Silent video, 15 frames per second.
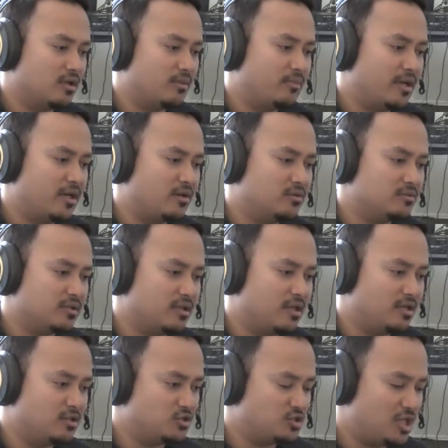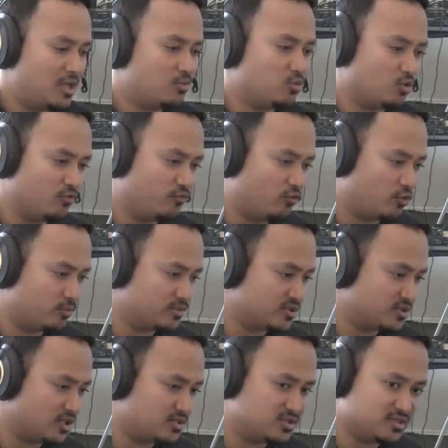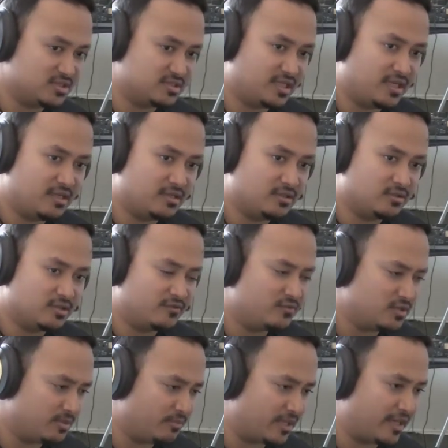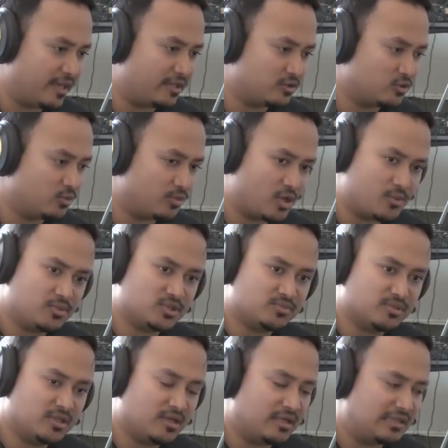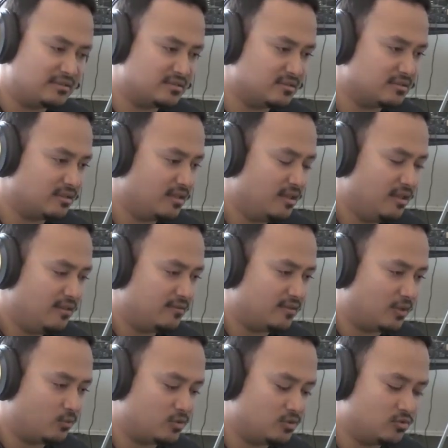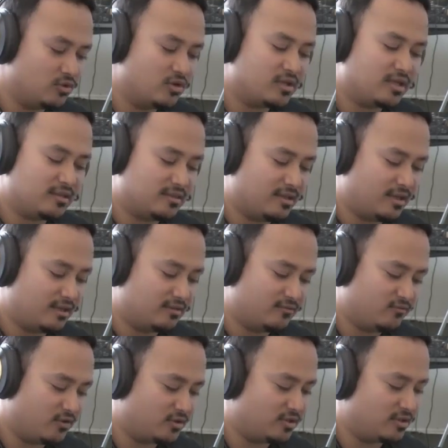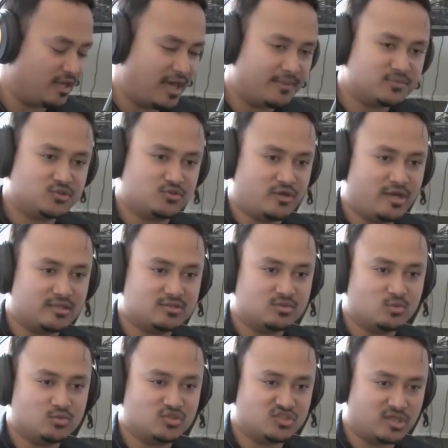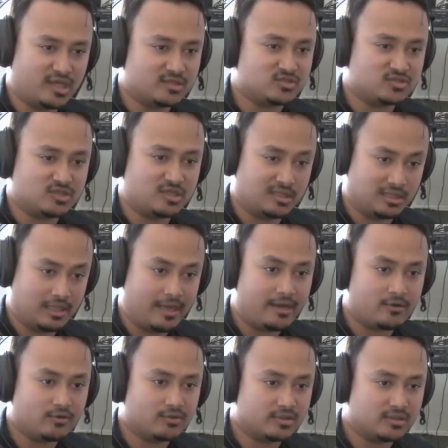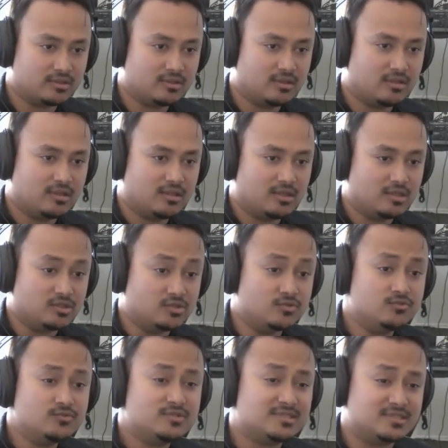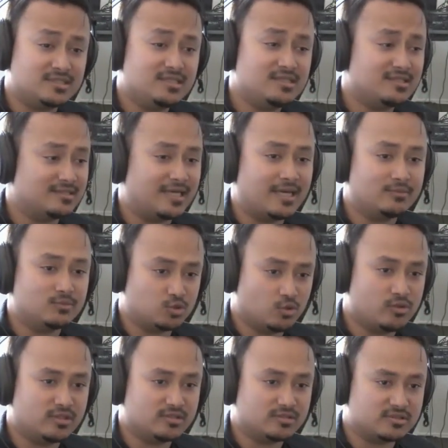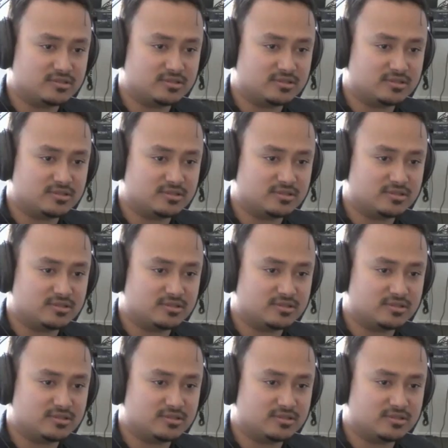about a shape or form to such detail, even the mechanical purpose behind it, that when you look at that fucking abstract sketch cloud, yeah, you see the damn joint.